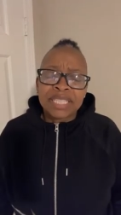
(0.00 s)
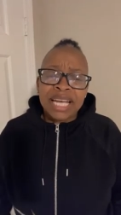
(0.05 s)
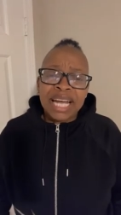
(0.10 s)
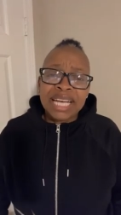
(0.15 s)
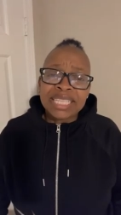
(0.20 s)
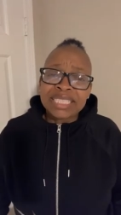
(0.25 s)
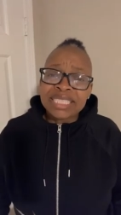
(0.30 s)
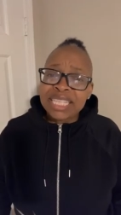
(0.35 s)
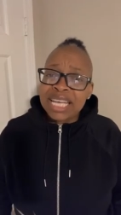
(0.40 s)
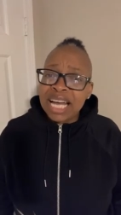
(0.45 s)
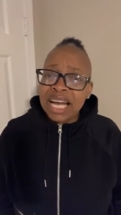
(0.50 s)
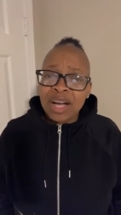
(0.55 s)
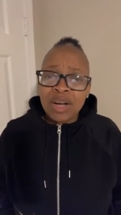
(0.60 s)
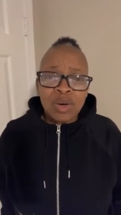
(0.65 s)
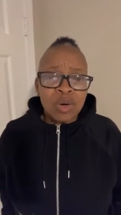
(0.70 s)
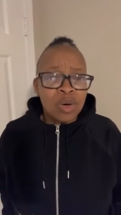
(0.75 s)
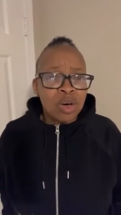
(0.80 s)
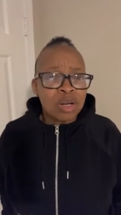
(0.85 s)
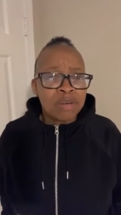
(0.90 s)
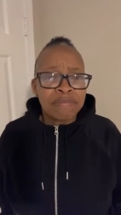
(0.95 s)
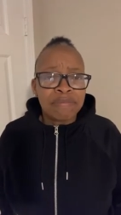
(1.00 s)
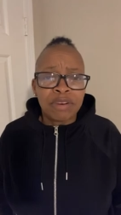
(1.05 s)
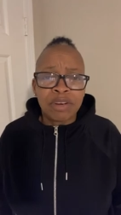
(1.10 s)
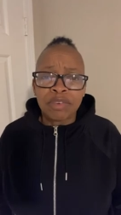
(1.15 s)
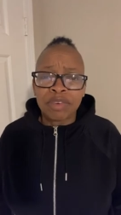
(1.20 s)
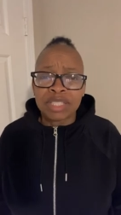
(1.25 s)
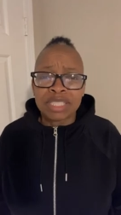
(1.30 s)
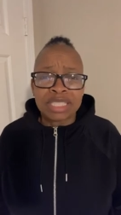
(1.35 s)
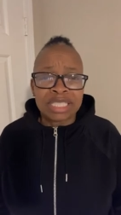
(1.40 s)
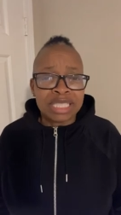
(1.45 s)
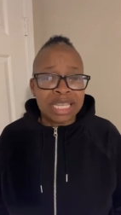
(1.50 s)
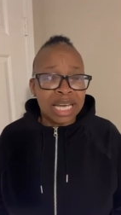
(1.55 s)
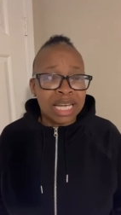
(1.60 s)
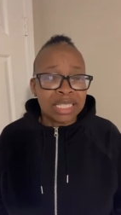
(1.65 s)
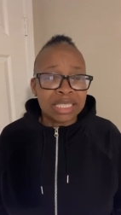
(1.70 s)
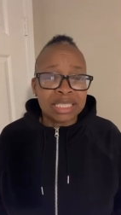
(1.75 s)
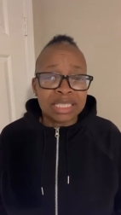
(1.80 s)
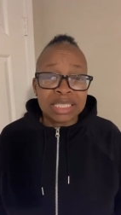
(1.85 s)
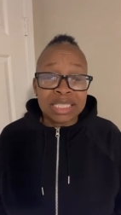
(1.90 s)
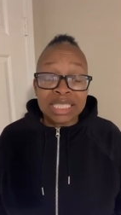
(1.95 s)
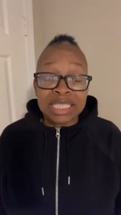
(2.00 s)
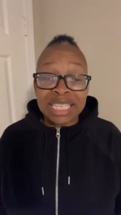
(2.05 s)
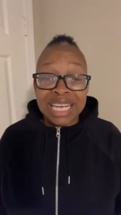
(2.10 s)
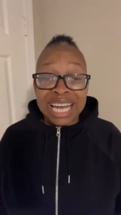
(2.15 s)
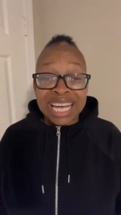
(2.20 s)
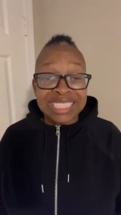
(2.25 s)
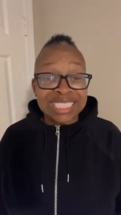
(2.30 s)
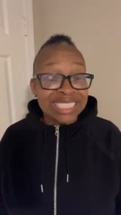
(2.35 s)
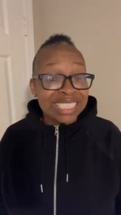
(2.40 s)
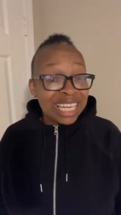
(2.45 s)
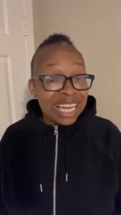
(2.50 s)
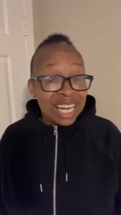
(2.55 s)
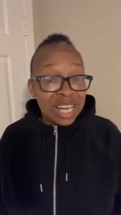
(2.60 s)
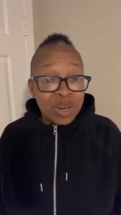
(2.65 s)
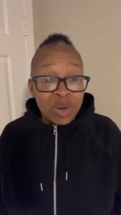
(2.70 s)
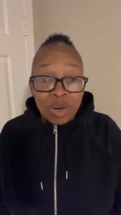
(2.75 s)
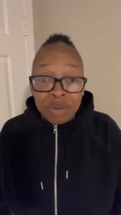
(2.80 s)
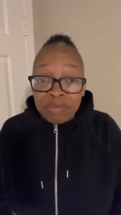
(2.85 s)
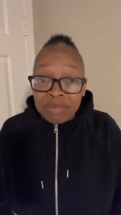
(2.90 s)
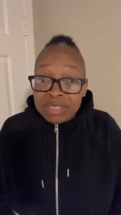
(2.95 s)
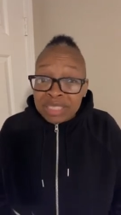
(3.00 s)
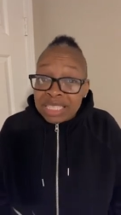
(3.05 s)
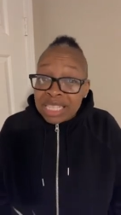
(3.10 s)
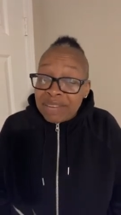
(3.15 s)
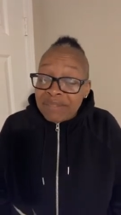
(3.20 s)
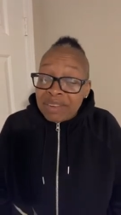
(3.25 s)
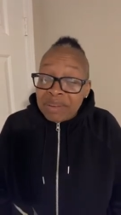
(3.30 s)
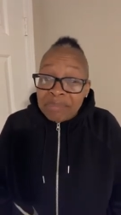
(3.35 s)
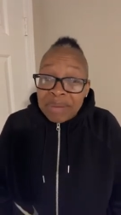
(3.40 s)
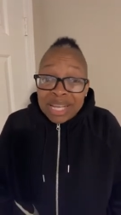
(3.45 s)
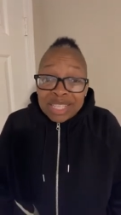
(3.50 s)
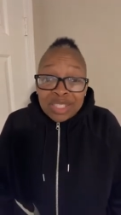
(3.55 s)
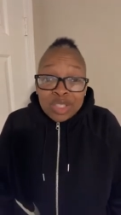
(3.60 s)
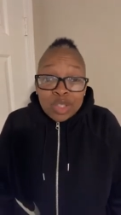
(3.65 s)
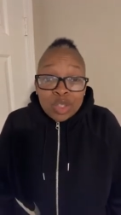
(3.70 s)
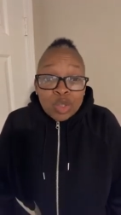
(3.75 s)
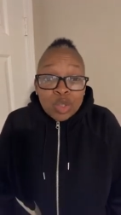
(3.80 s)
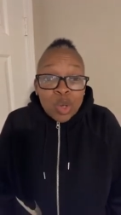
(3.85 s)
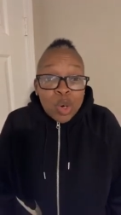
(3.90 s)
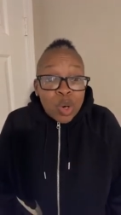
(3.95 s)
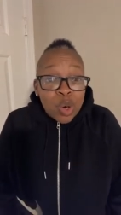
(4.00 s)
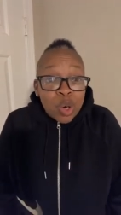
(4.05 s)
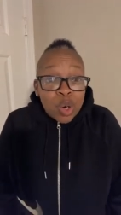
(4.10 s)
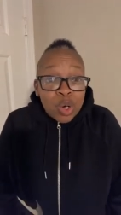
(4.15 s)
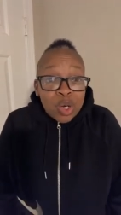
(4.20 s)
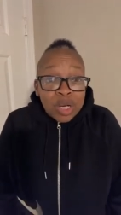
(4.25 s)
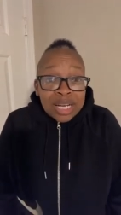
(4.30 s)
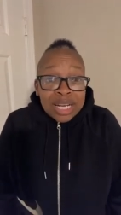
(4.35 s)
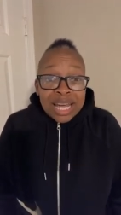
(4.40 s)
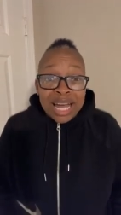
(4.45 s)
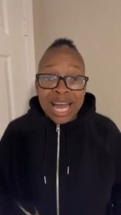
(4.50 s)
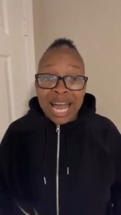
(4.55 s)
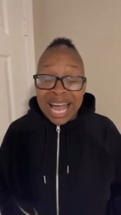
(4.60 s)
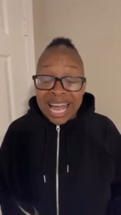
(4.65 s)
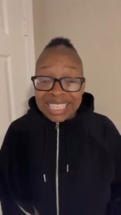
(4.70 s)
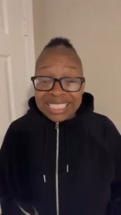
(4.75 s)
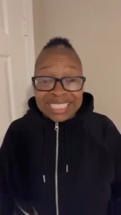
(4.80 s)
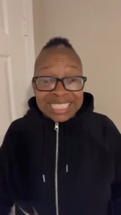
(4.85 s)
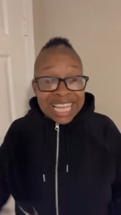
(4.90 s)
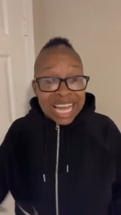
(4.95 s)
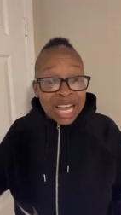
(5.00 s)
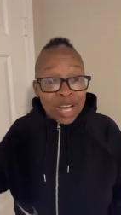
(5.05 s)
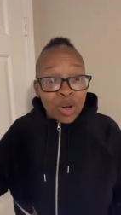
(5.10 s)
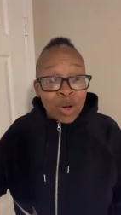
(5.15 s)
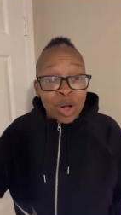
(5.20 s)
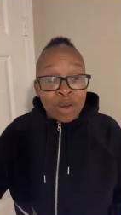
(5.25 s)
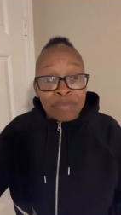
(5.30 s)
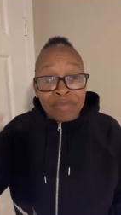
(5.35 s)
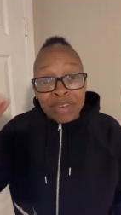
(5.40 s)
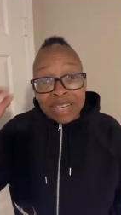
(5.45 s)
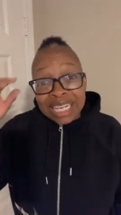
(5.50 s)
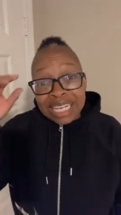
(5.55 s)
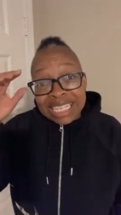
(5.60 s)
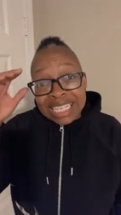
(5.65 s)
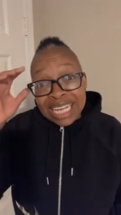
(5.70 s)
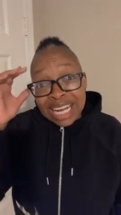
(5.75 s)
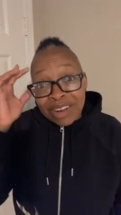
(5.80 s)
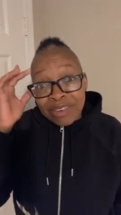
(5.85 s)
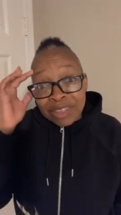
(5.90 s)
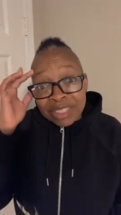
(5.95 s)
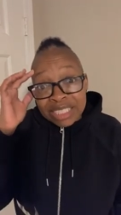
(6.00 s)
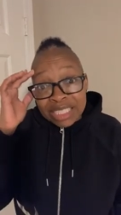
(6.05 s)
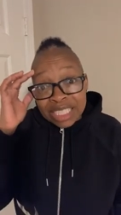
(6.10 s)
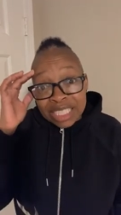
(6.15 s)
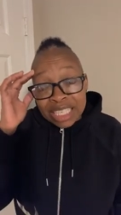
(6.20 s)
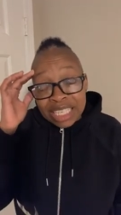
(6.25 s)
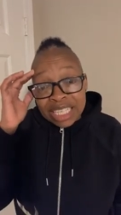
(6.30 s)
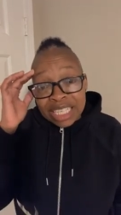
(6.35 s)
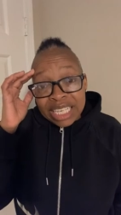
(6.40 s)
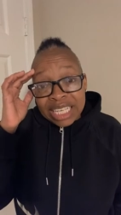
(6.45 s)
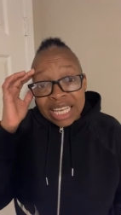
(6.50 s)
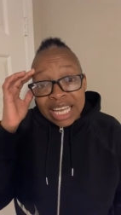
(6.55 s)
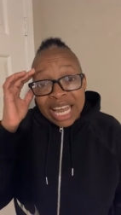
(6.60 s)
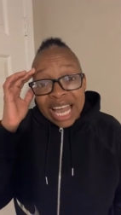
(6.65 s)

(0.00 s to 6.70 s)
I thank God for Christianity. I thank God for saving my soul. I thank God for clarity.